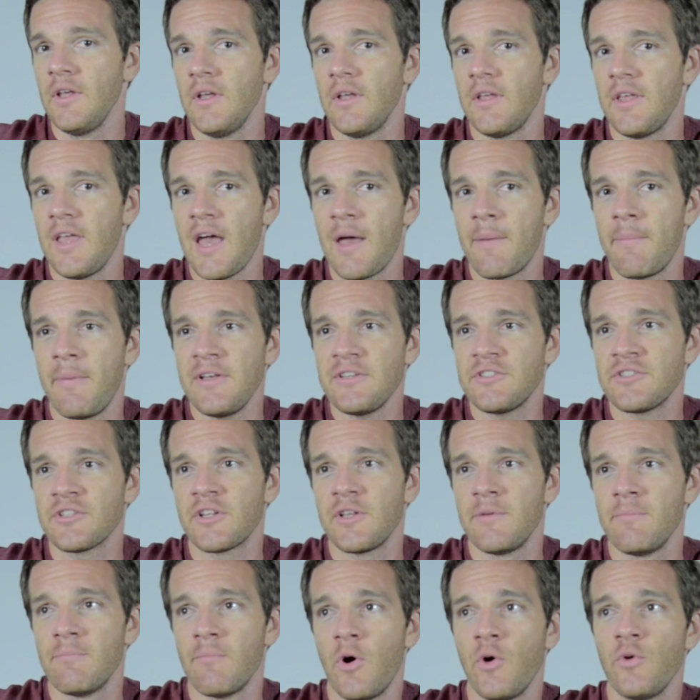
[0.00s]
Yeah,
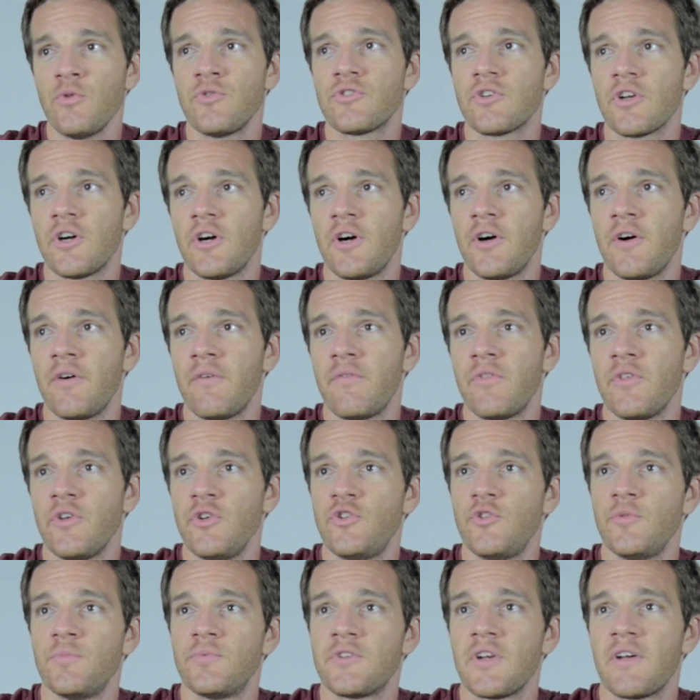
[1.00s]
basically most of the
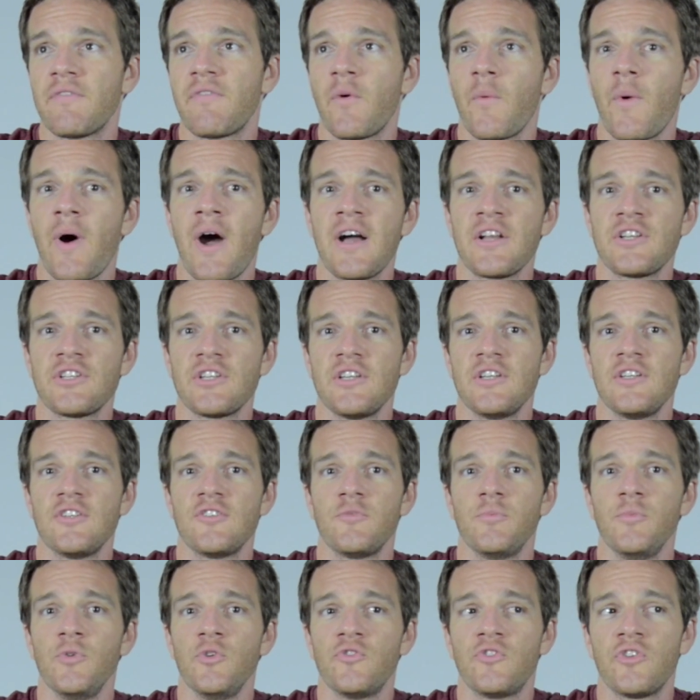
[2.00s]
YouTube stuff I watch
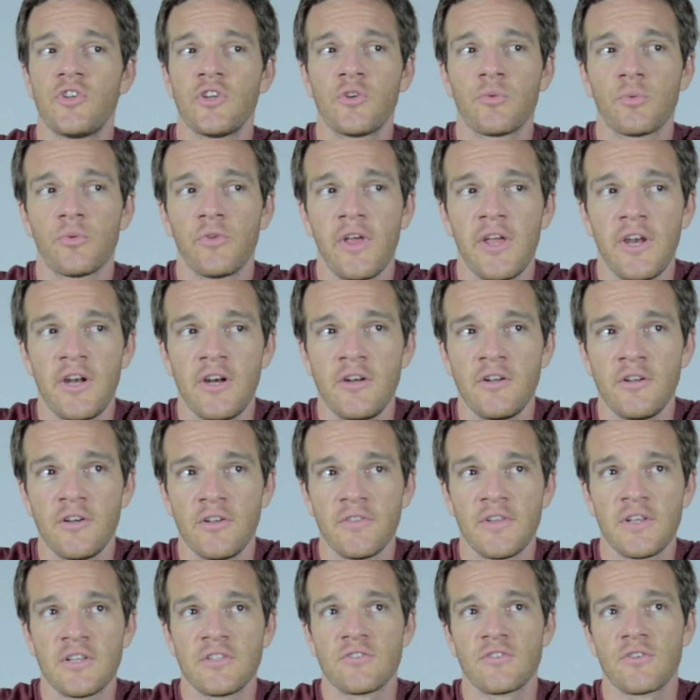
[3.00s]
is music related,
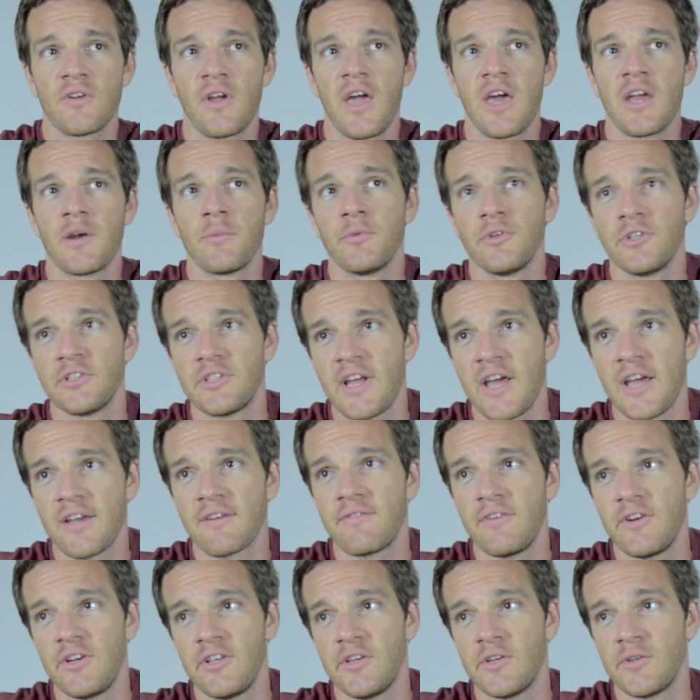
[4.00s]
unless they're animal
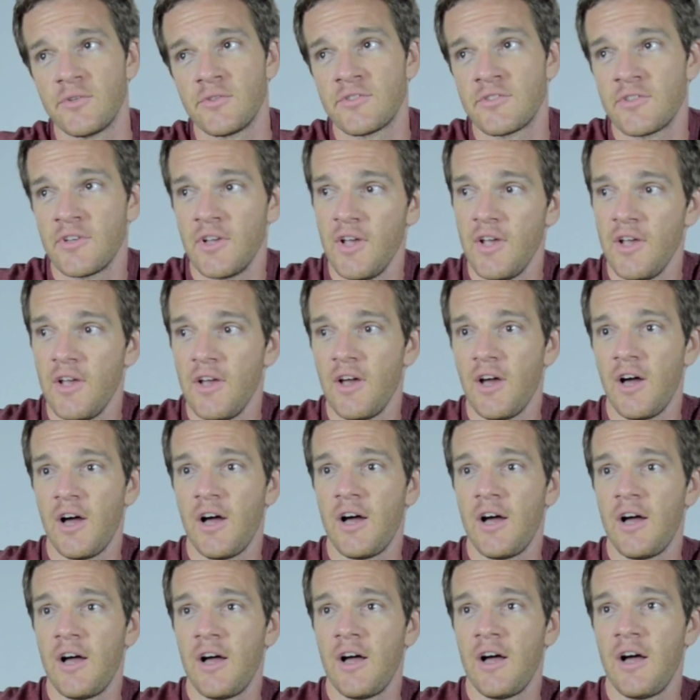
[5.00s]
attack videos.
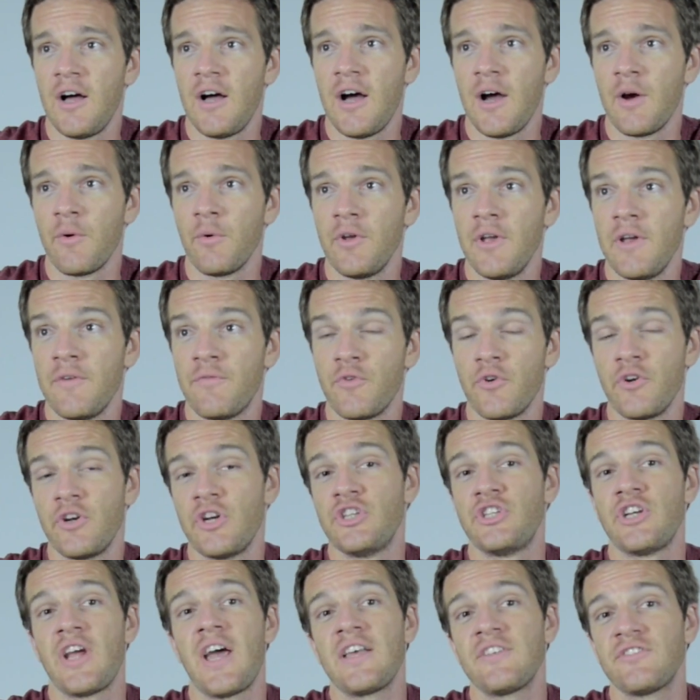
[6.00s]
If you're
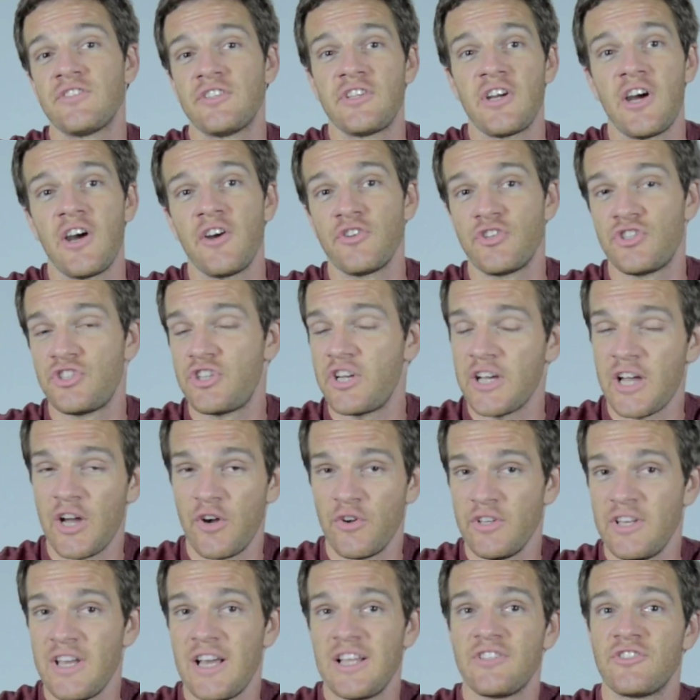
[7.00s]
into jazz guitar, you should check
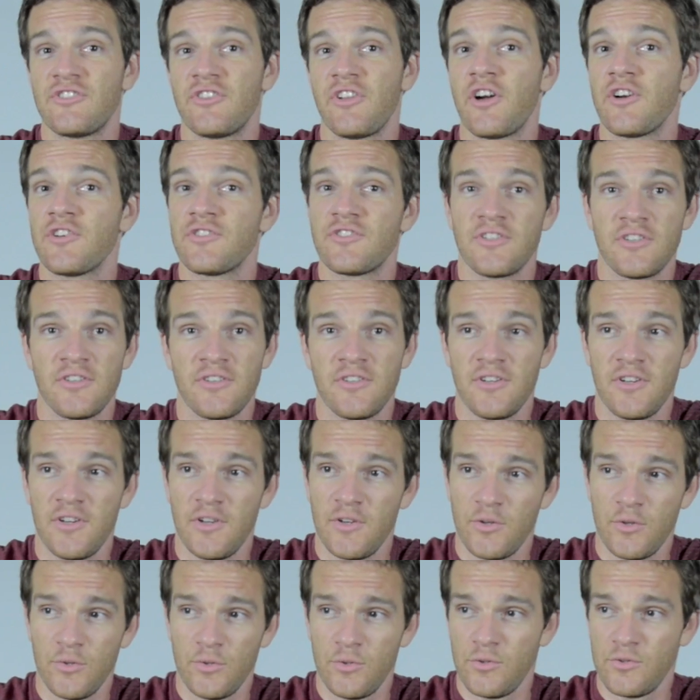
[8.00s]
out Jens Larsen,
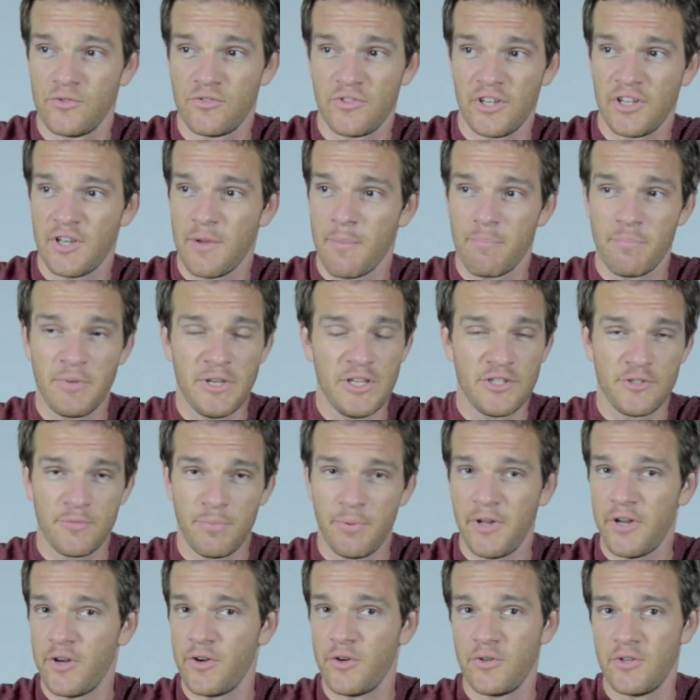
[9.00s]
who's like a beast
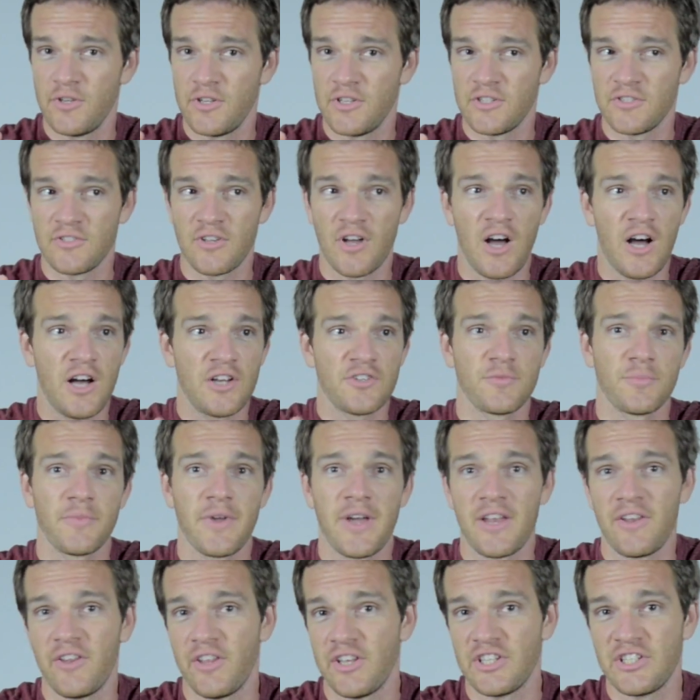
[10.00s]
player who does awesome
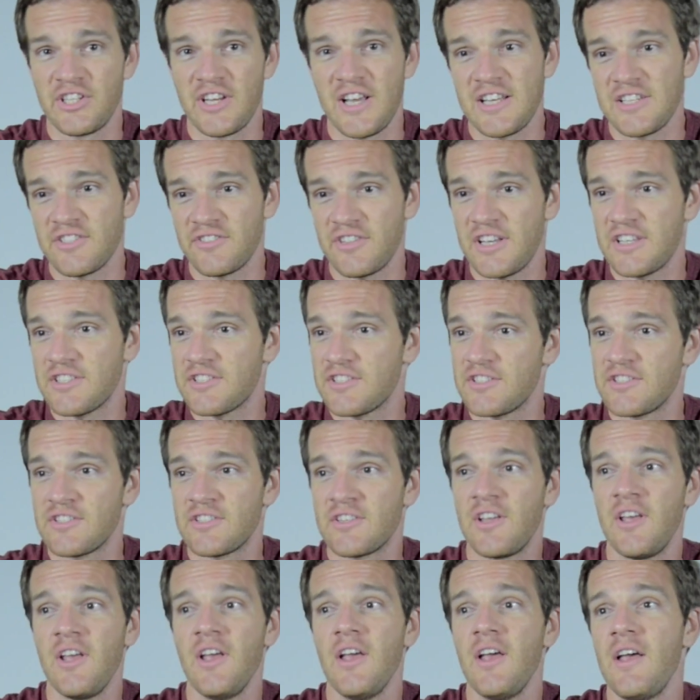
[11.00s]
kind of like jazz
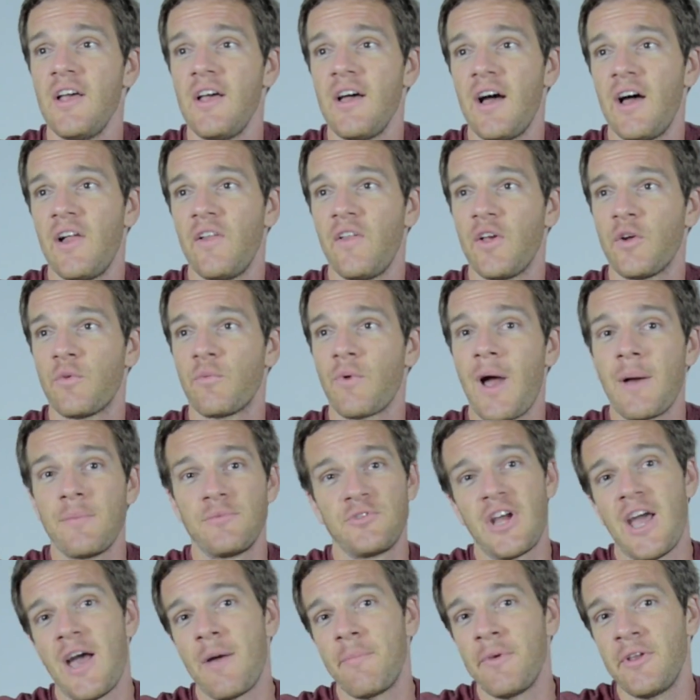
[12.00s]
lessons. I like Rob
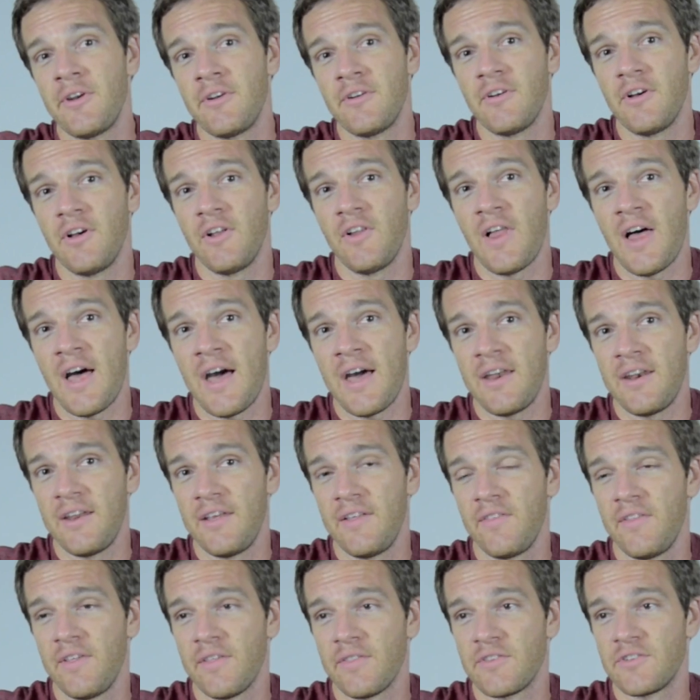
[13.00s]
Chapman a lot,
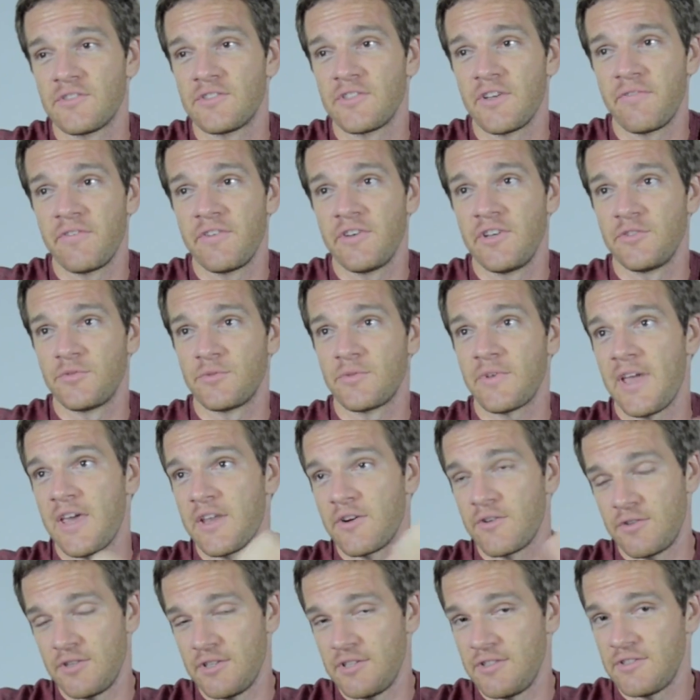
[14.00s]
and like the stuff he does with
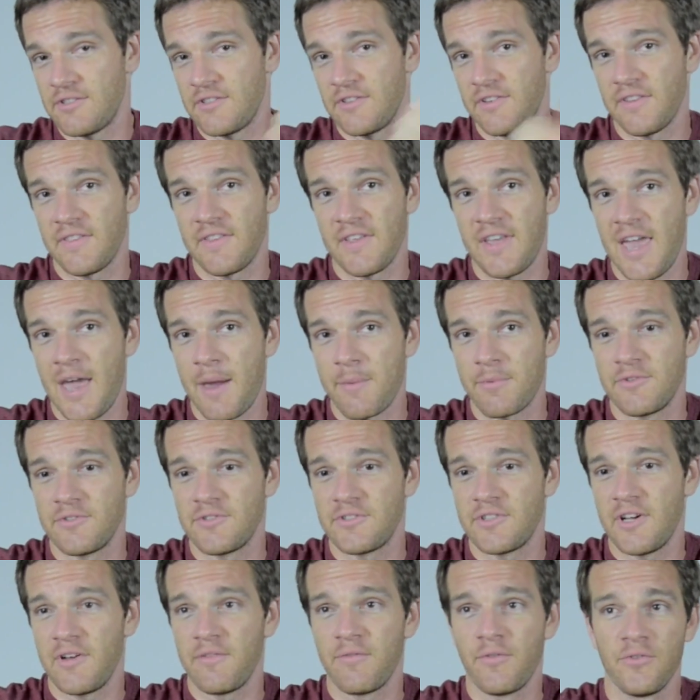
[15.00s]
Andertons and like the Captain
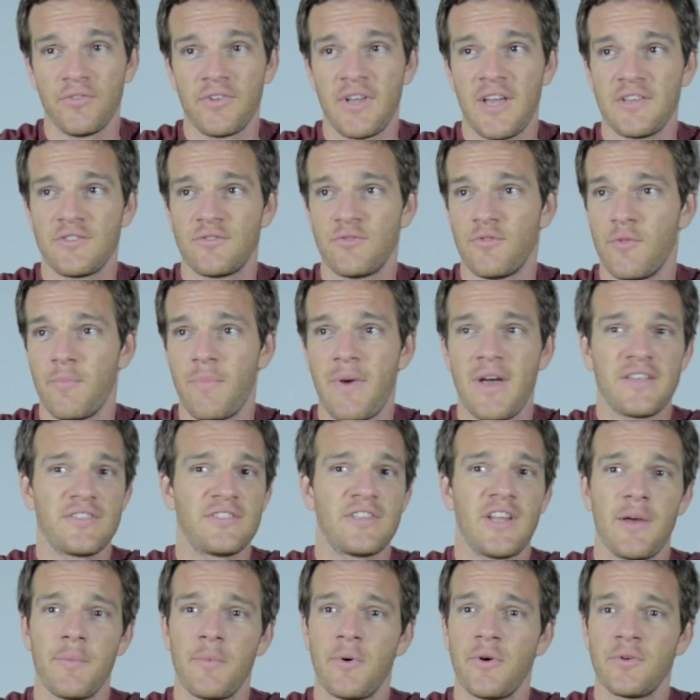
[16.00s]
stuff. Those guys do the best
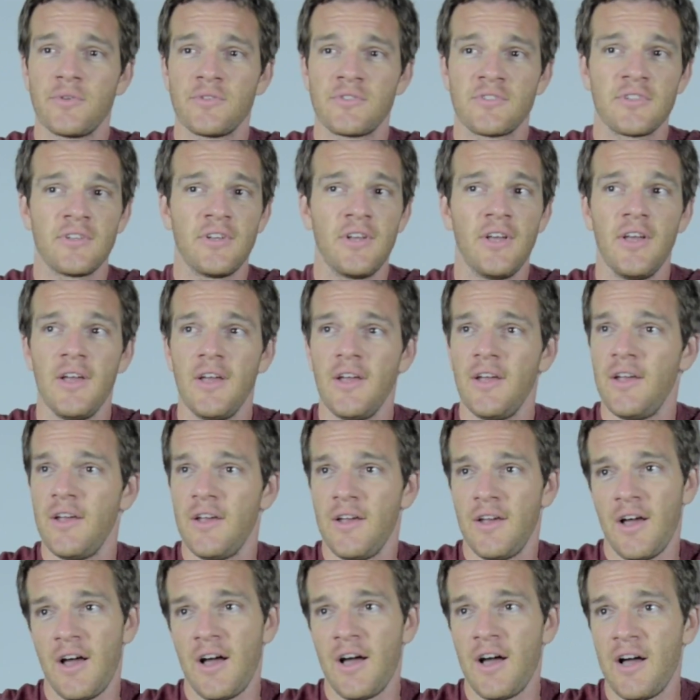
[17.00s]
demos.
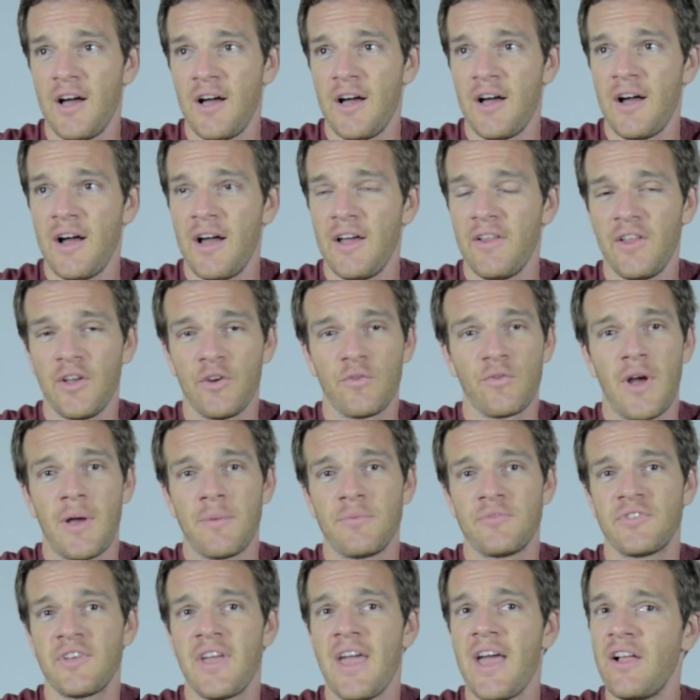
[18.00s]
I like
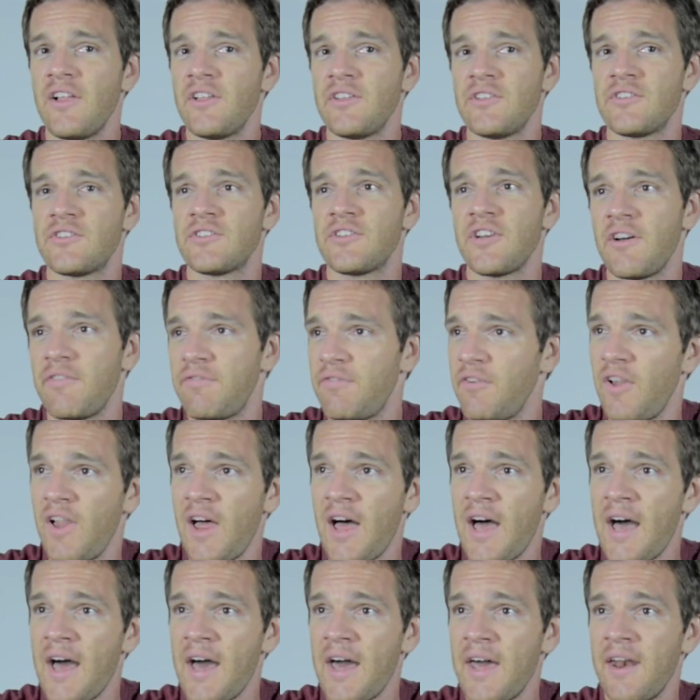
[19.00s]
Rob Scallon's stuff a
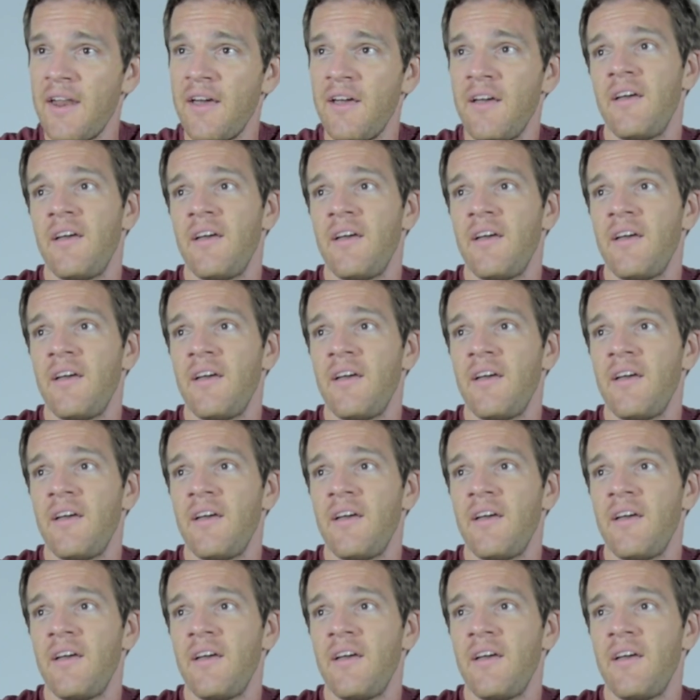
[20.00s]
lot.